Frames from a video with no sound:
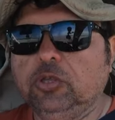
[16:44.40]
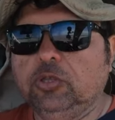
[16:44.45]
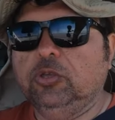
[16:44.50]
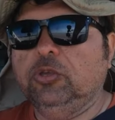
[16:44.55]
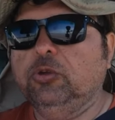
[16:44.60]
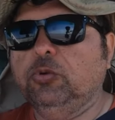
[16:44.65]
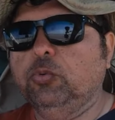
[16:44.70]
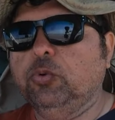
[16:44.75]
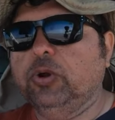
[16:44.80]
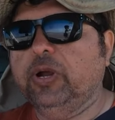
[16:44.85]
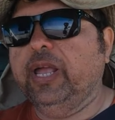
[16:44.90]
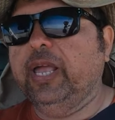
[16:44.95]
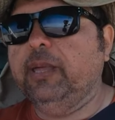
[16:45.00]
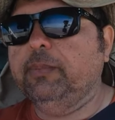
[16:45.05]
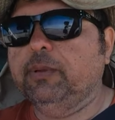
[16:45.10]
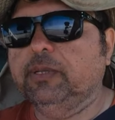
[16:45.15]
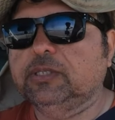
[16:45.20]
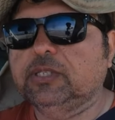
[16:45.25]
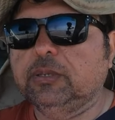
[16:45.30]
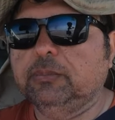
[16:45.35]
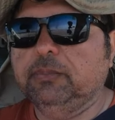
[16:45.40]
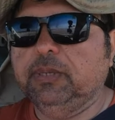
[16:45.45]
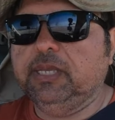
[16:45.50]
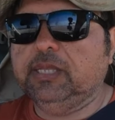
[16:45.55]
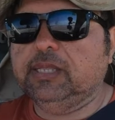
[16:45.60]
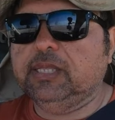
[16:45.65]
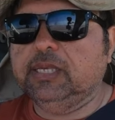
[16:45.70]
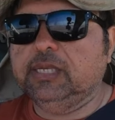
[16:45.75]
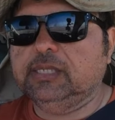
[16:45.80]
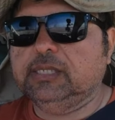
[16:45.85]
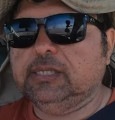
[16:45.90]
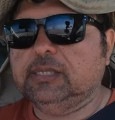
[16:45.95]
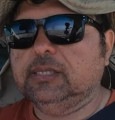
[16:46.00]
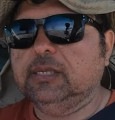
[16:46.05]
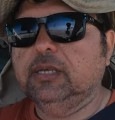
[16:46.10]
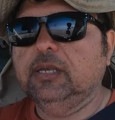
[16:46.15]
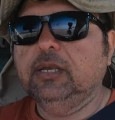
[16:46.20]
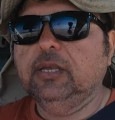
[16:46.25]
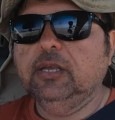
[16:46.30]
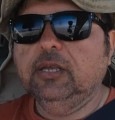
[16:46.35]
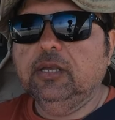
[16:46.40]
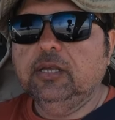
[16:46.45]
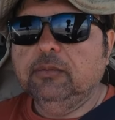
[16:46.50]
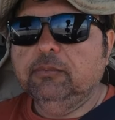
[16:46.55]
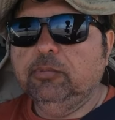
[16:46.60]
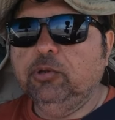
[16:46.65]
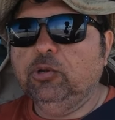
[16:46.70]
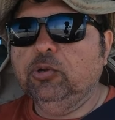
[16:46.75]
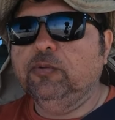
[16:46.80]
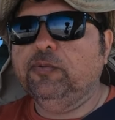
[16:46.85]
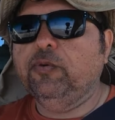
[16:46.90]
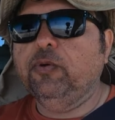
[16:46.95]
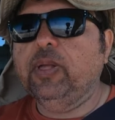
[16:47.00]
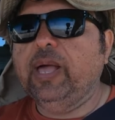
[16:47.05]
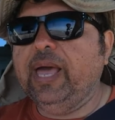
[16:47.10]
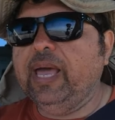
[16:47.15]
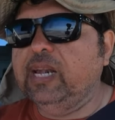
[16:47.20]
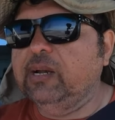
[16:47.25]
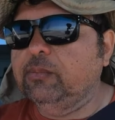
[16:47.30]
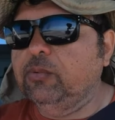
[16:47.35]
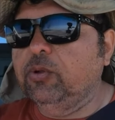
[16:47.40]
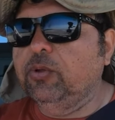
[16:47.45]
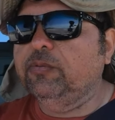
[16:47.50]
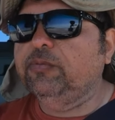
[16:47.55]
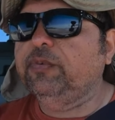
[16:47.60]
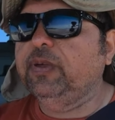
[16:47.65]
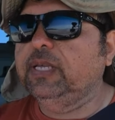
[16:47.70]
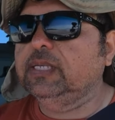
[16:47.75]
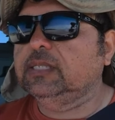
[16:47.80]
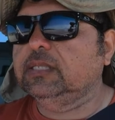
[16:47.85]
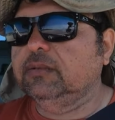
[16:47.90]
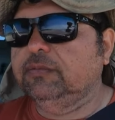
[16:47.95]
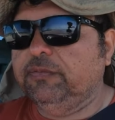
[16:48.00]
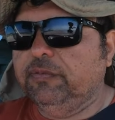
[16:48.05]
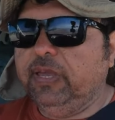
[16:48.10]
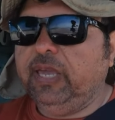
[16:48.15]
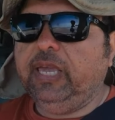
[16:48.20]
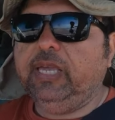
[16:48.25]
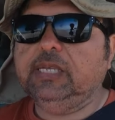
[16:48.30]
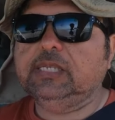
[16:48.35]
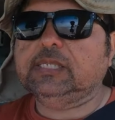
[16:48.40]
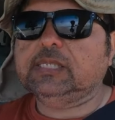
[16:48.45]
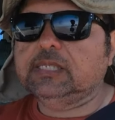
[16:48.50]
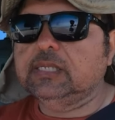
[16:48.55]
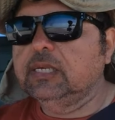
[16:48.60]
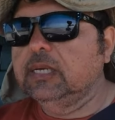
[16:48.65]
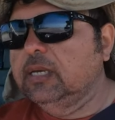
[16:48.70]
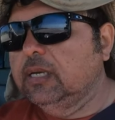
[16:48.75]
you were able to meet this beautiful animal face to face.